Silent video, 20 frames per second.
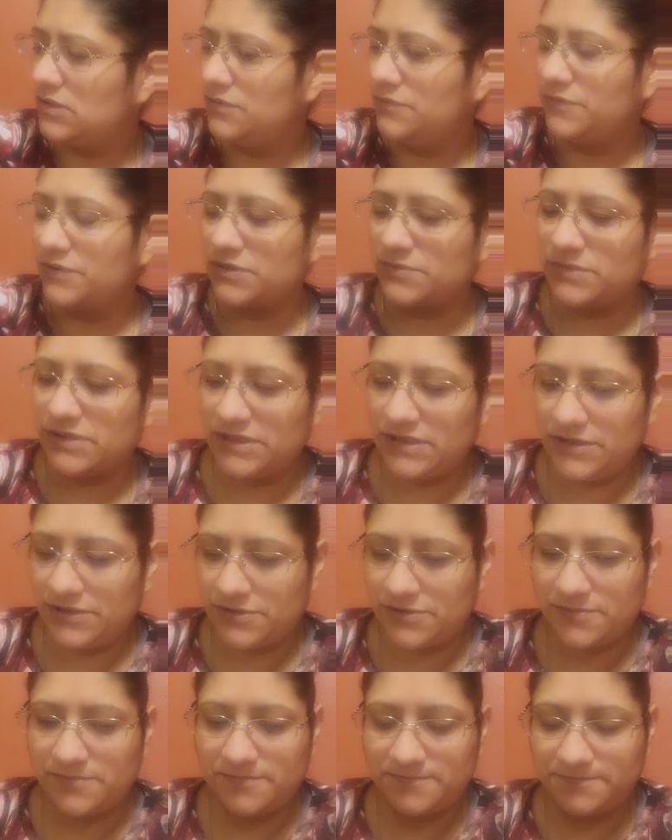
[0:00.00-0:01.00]
where am I
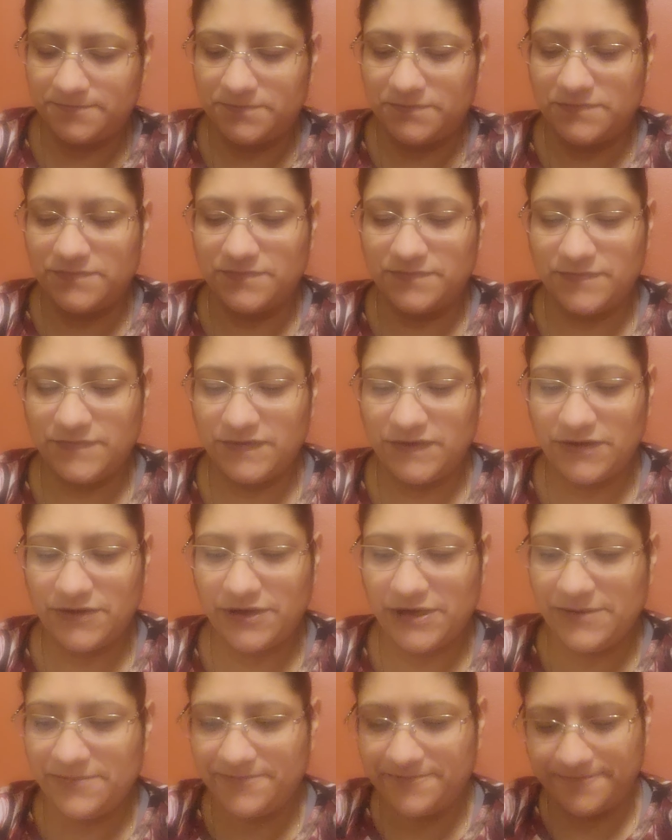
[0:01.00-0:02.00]
here?
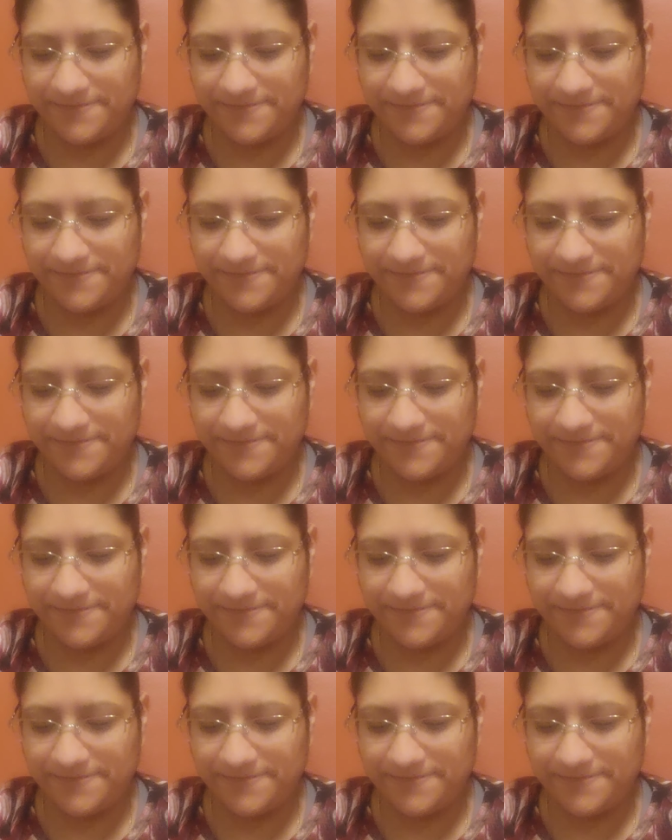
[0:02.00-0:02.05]
Sorry.